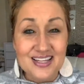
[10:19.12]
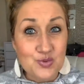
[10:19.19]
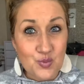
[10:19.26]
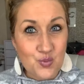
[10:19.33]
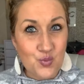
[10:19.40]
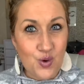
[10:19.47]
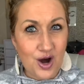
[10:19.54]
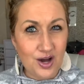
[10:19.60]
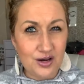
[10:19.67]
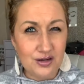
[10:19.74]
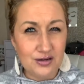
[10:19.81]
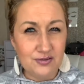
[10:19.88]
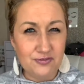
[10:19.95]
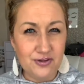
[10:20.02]
It's
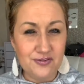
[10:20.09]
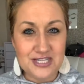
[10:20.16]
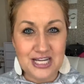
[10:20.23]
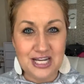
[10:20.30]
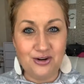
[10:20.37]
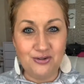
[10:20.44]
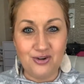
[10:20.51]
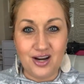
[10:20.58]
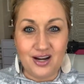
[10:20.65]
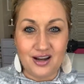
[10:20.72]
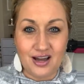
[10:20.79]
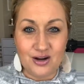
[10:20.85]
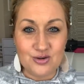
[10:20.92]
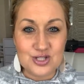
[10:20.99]
1.15 right
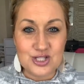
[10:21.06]
now,